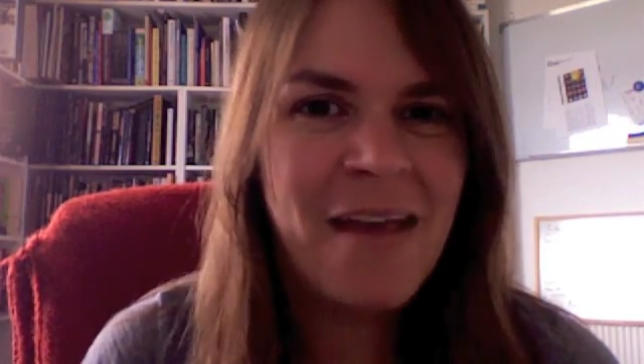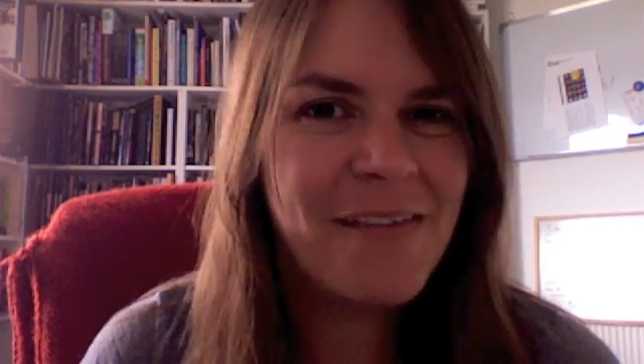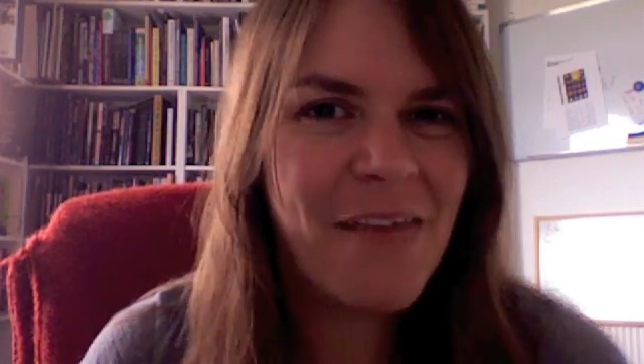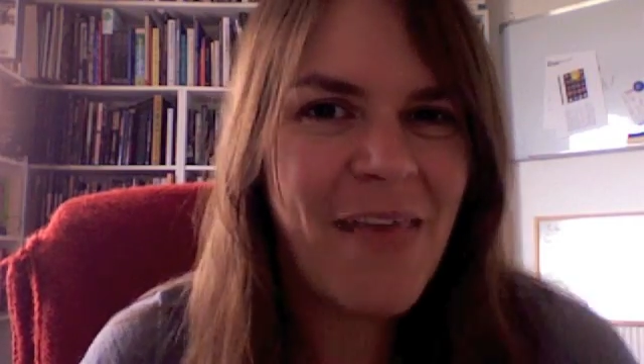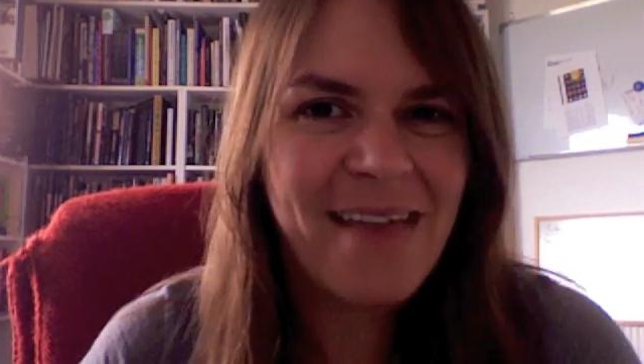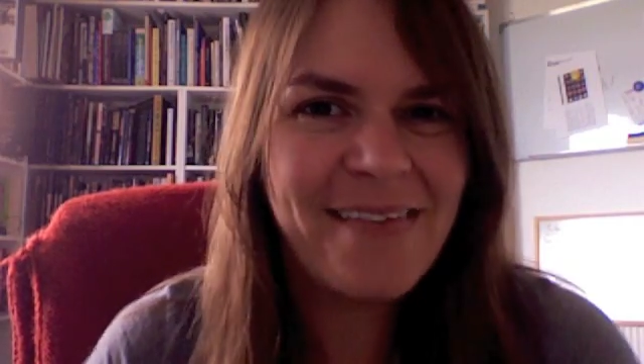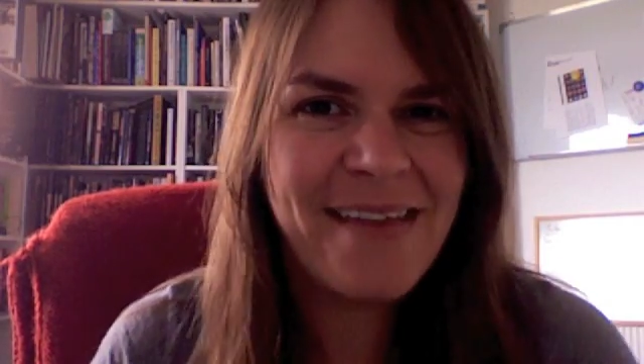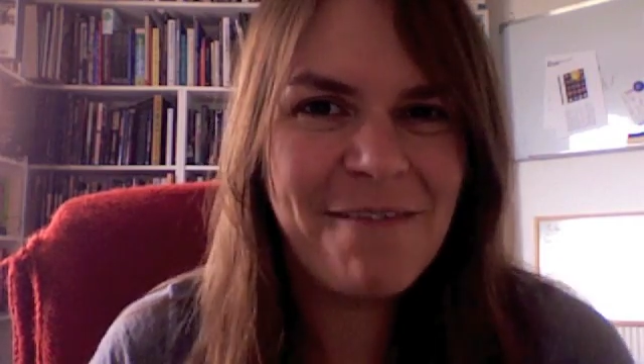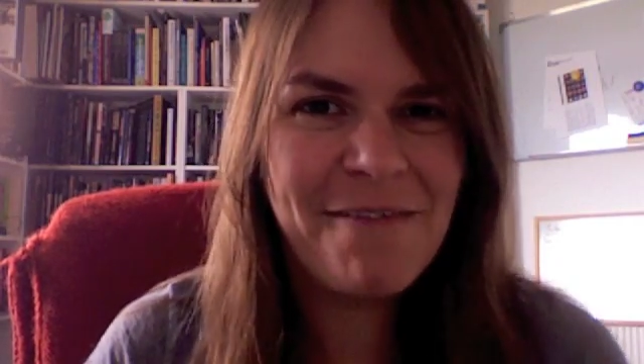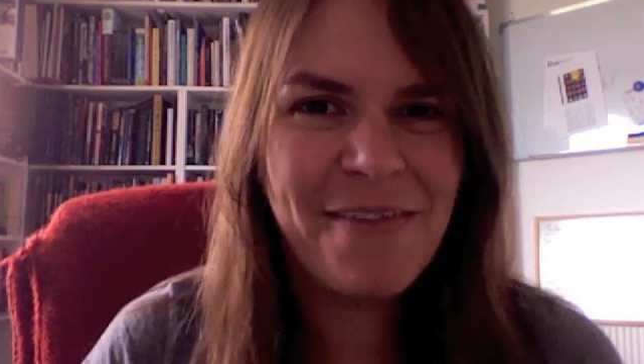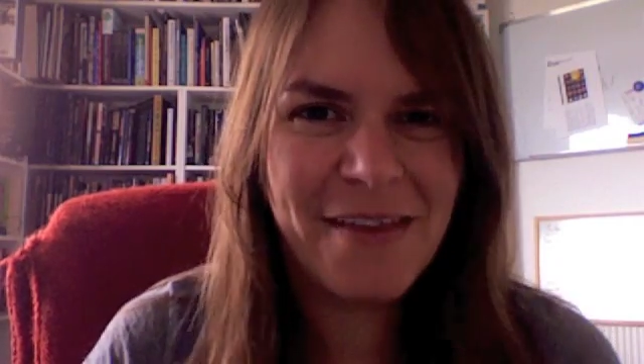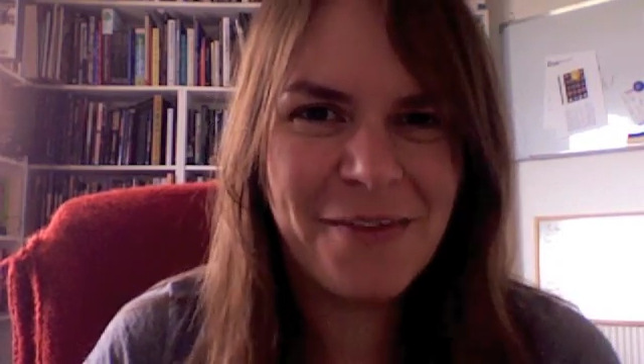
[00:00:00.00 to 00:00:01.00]
So that's it
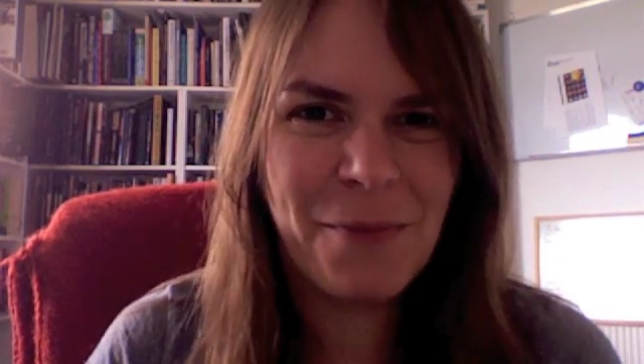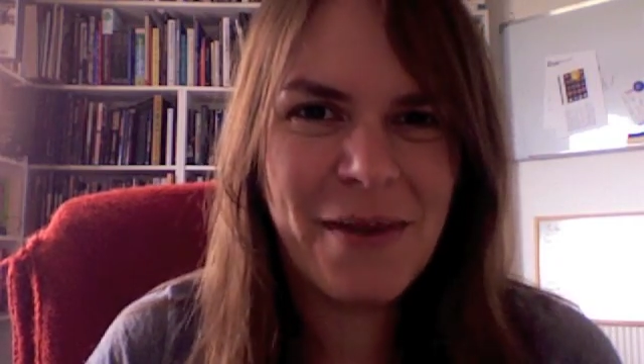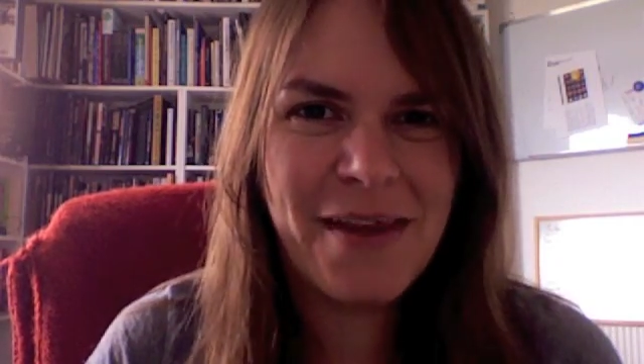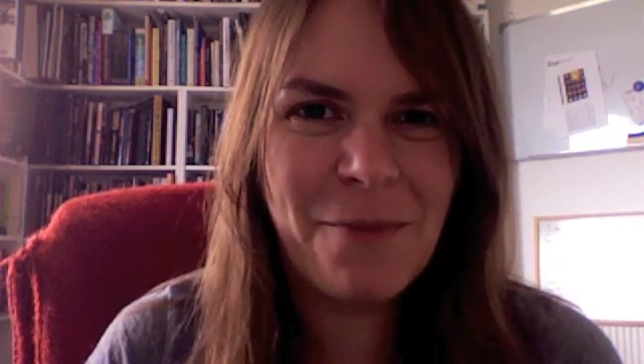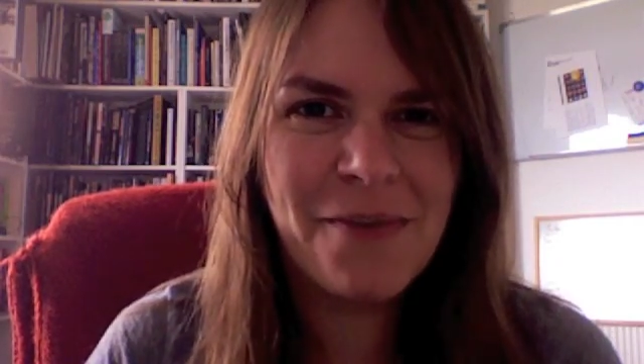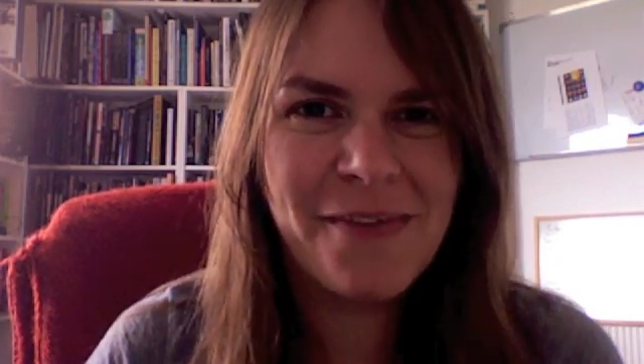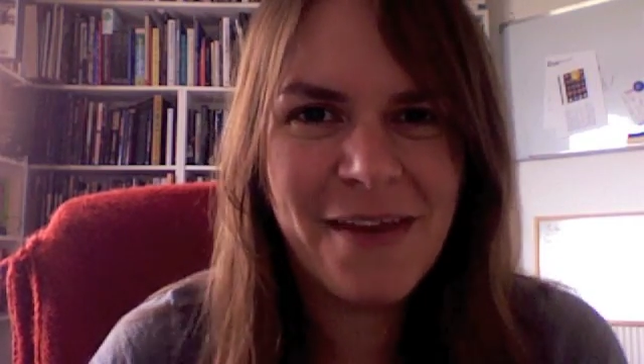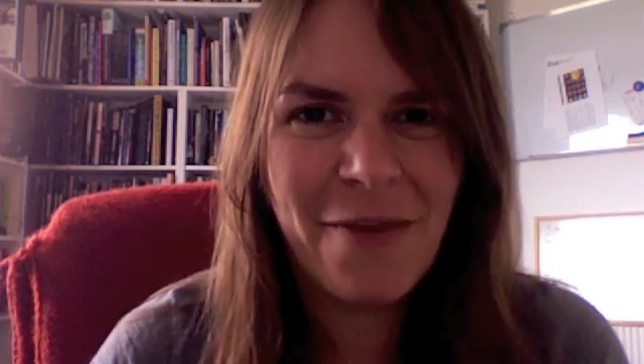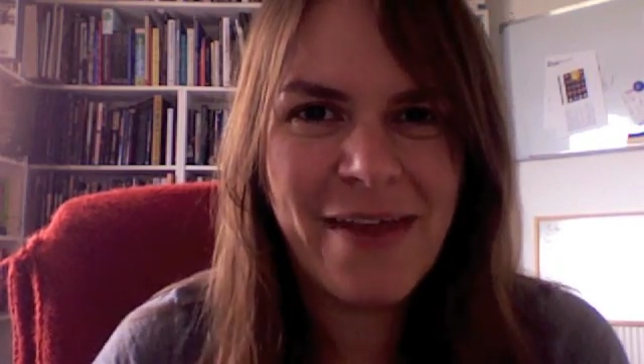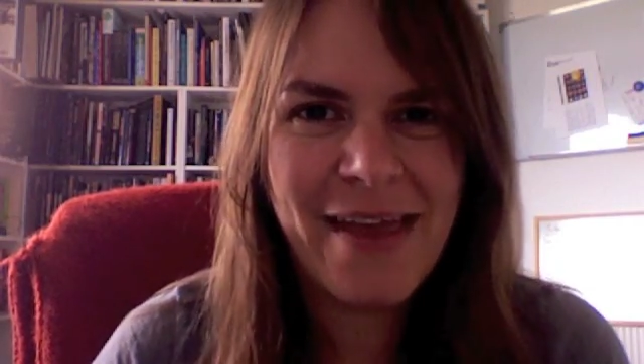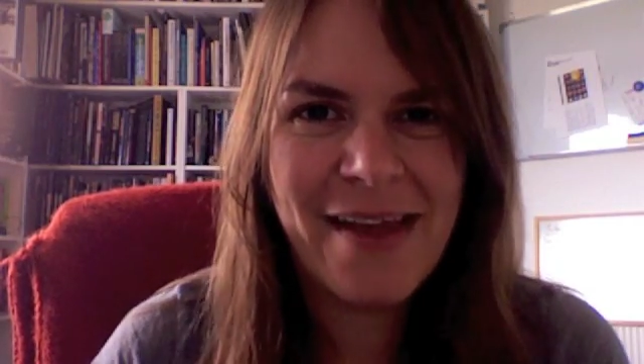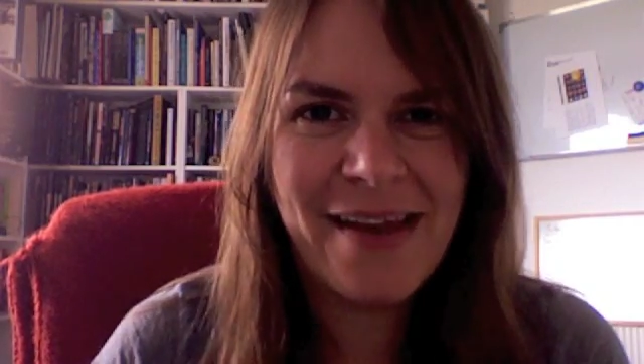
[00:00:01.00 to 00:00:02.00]
for this week. We'll see you
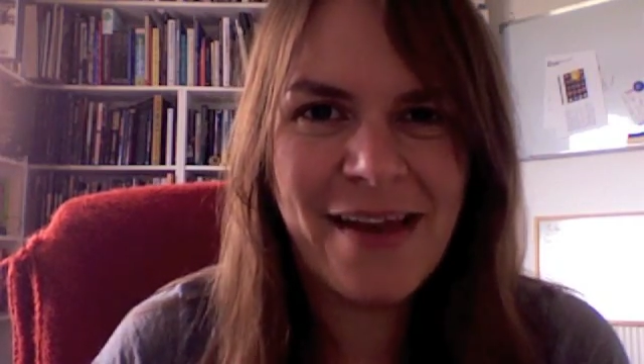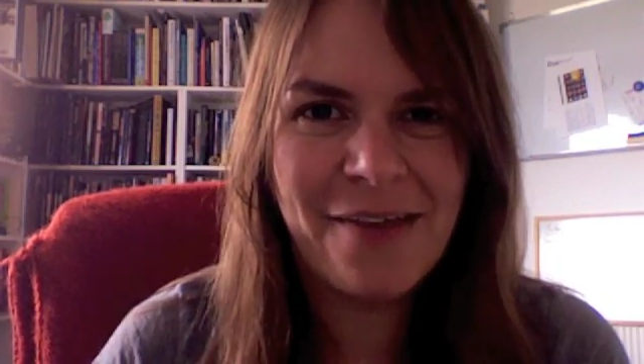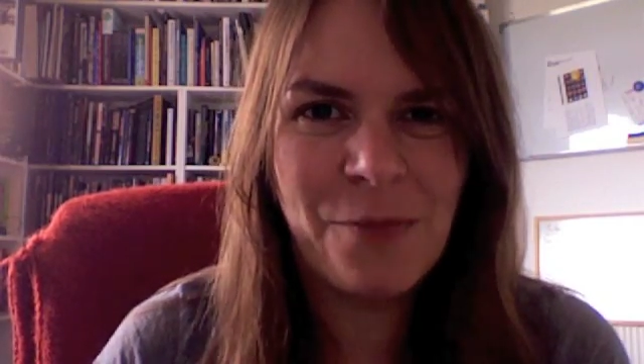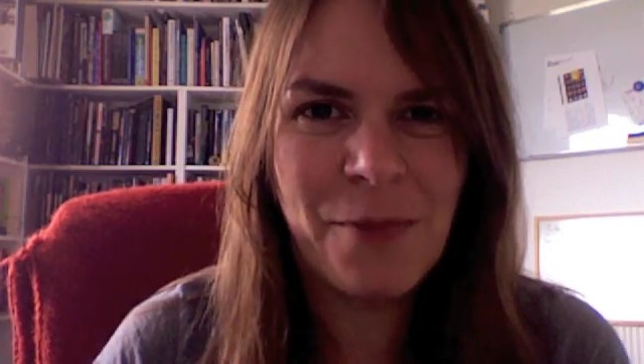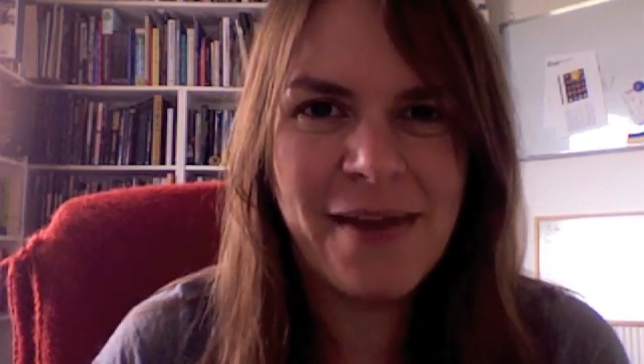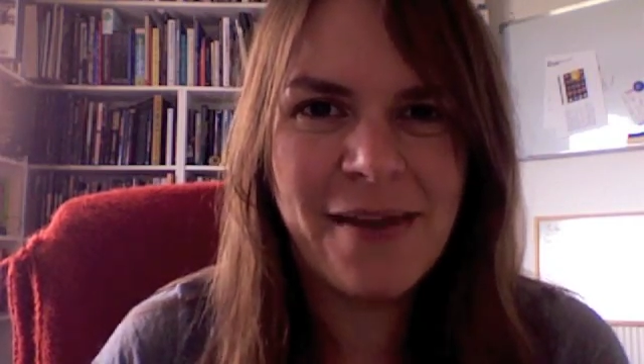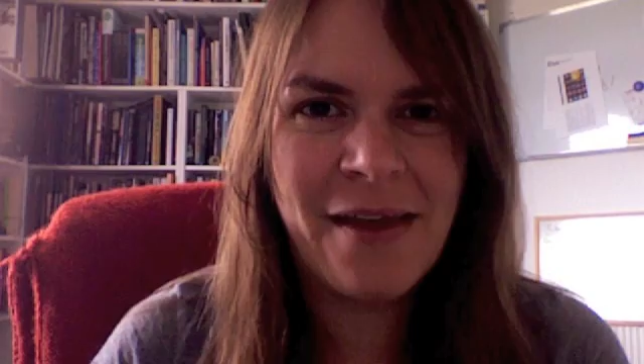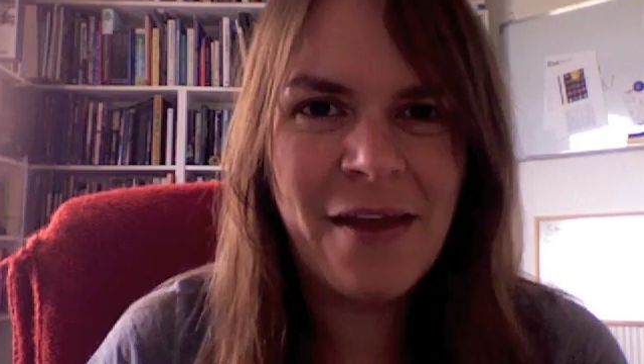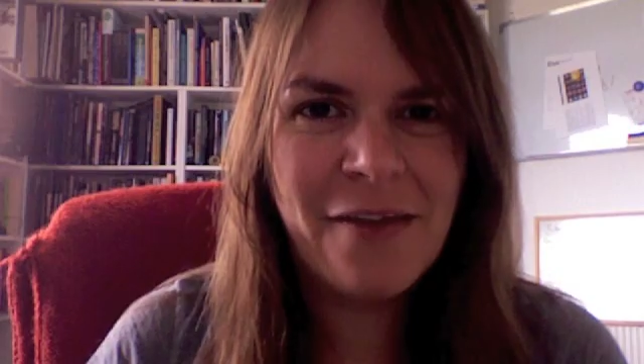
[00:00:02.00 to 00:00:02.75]
again next week.